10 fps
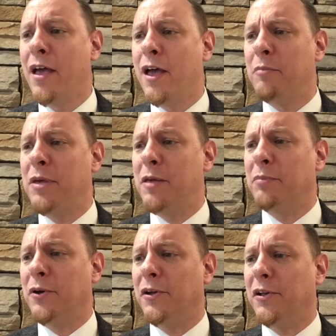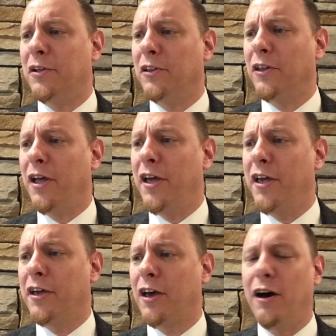people
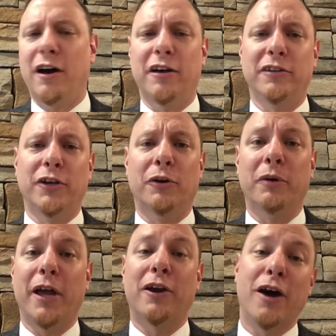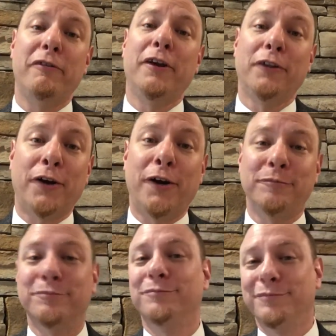like Adolf Hitler,
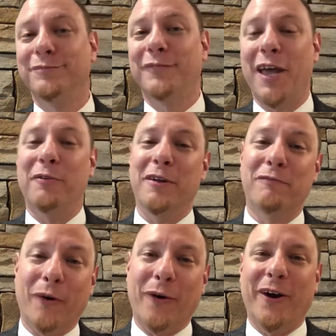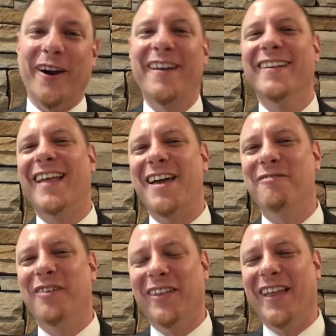Henry Ford,
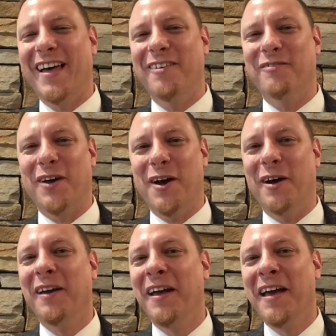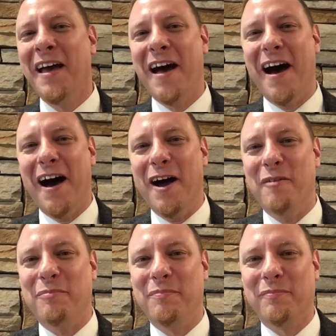a lot of
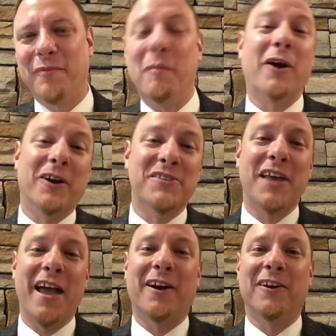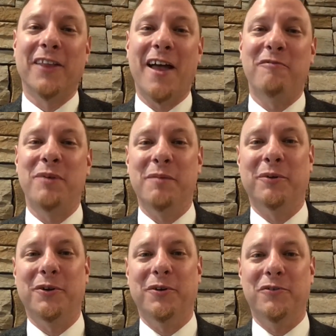Margaret Sanger, a lot of people
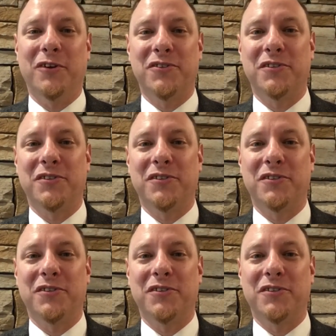who just